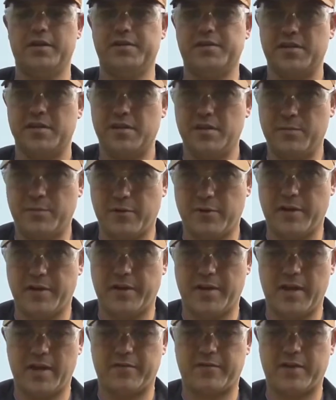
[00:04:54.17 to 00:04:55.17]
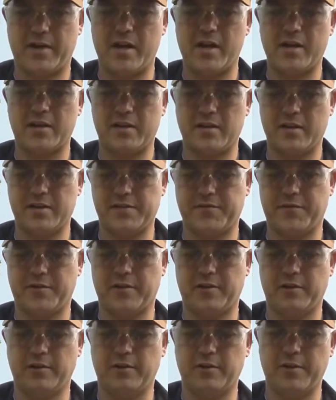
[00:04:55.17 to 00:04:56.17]
is you put it on half cock as if you're
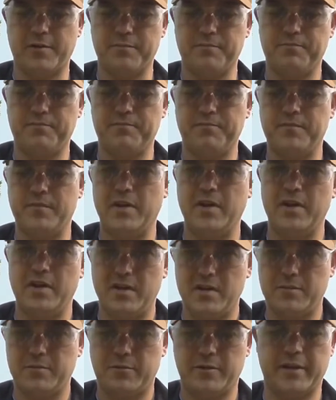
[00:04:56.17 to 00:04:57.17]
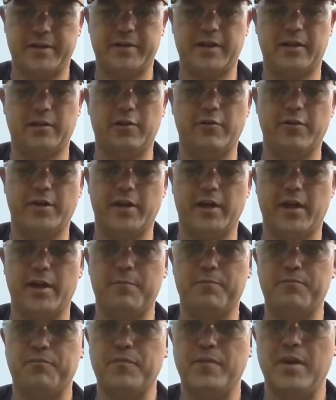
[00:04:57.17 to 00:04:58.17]
going to load it, put out that loading
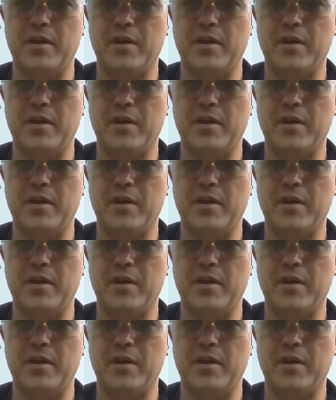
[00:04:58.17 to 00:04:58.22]
gate,